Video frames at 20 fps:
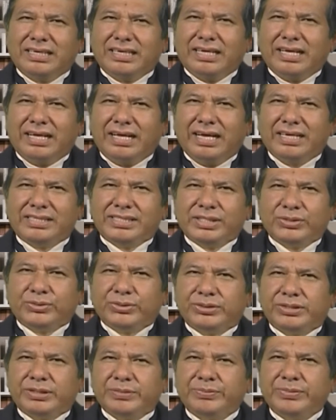
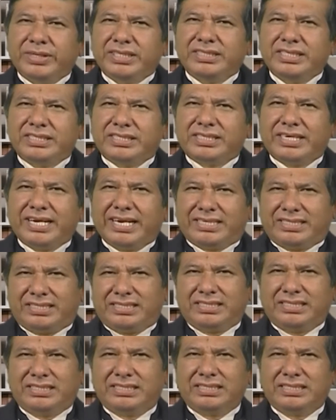executive
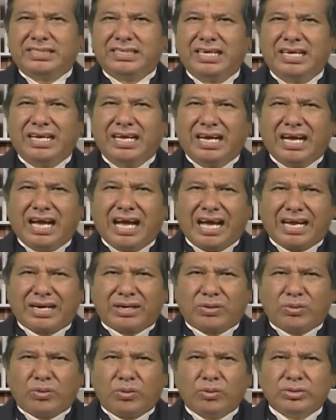magistrates are
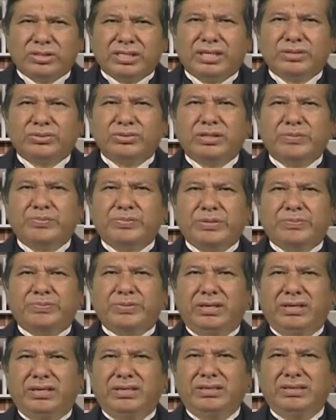closer to the
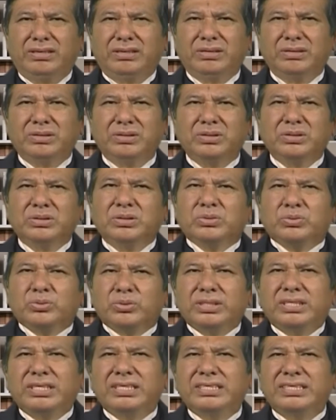people
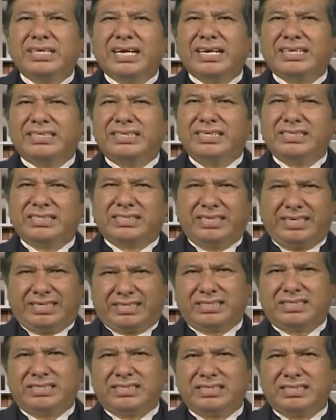within their
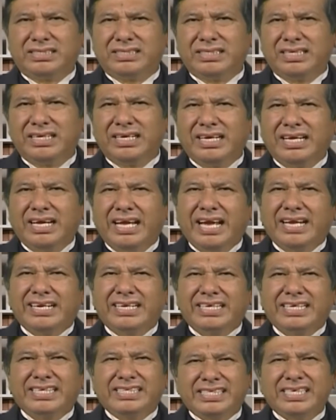districts
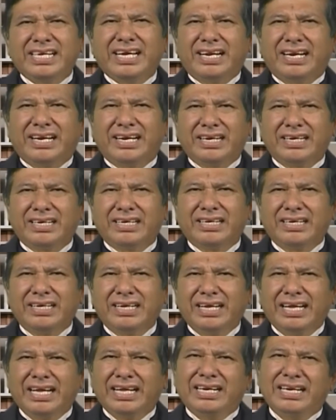and easier
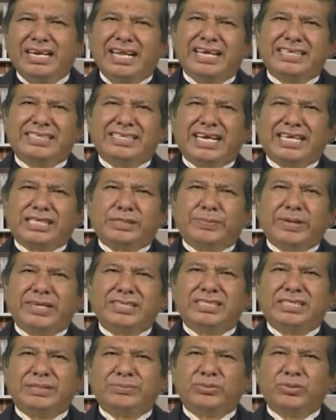and less
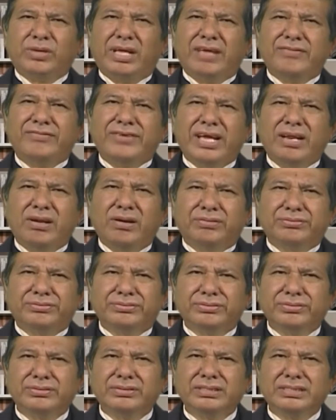expensive to avail
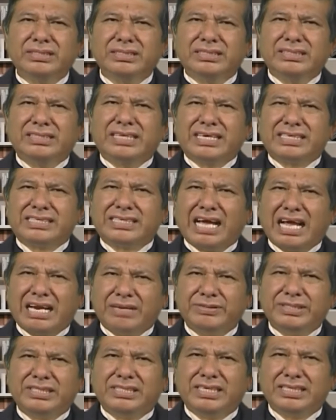of their
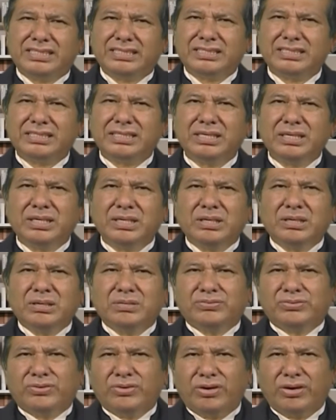services
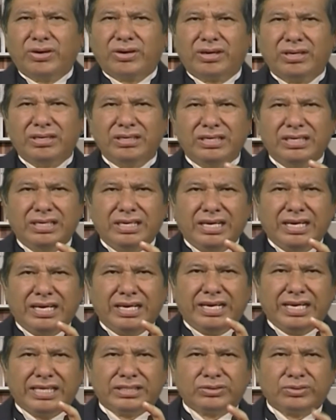for
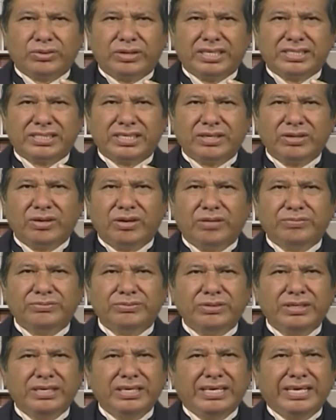restoration
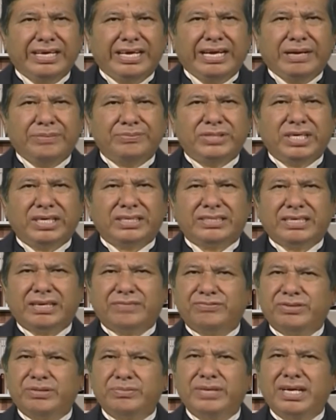of
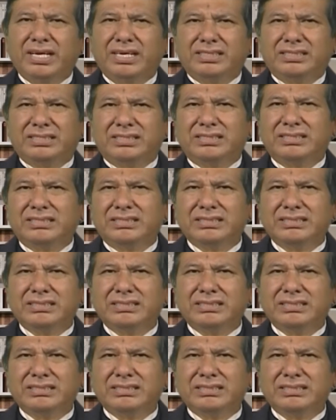abducted females